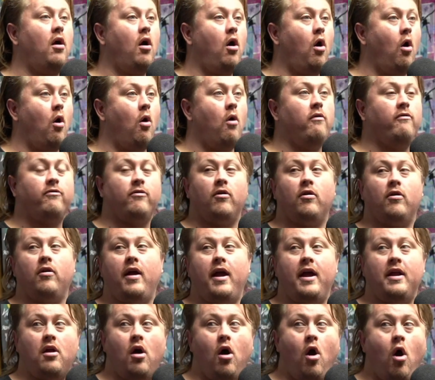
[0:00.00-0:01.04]
Over and
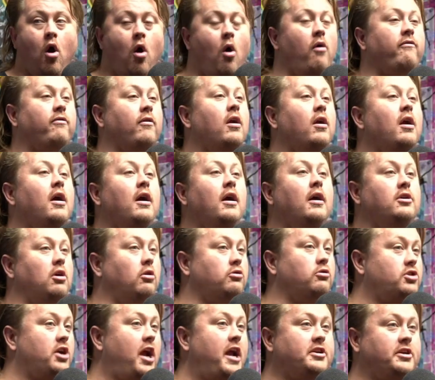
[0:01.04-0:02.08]
over. Don't
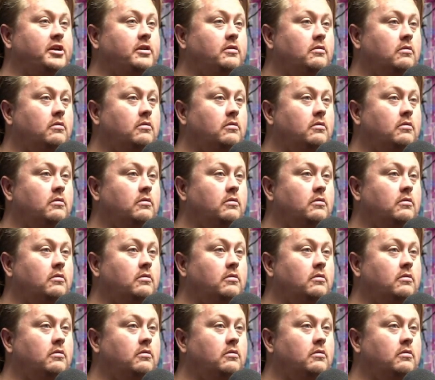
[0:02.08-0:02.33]
change it.